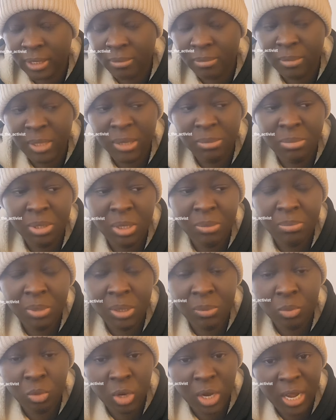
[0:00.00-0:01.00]
maybe
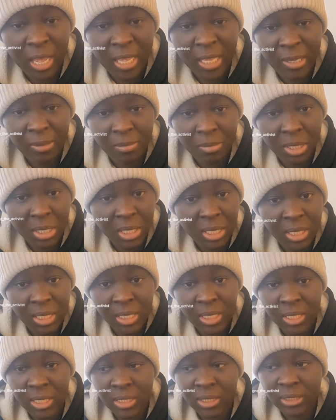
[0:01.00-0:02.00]
people like
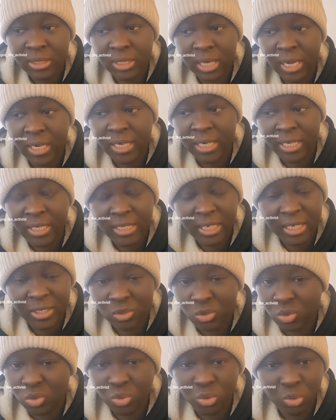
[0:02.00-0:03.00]
me addicted
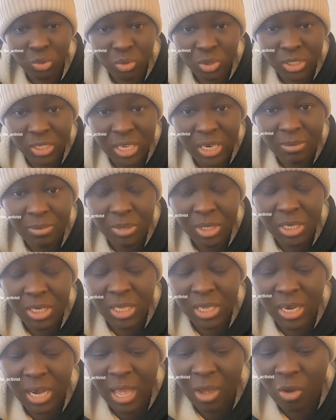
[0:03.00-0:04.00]
to social
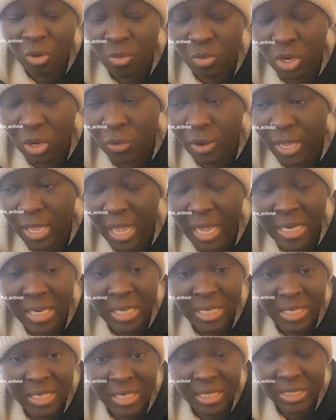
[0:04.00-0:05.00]
media.
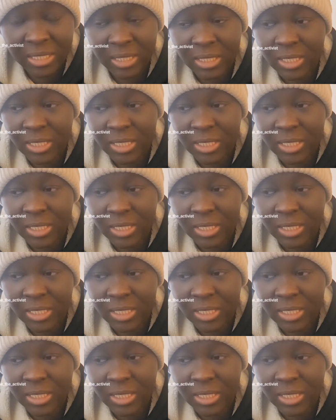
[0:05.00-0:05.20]
Addicted.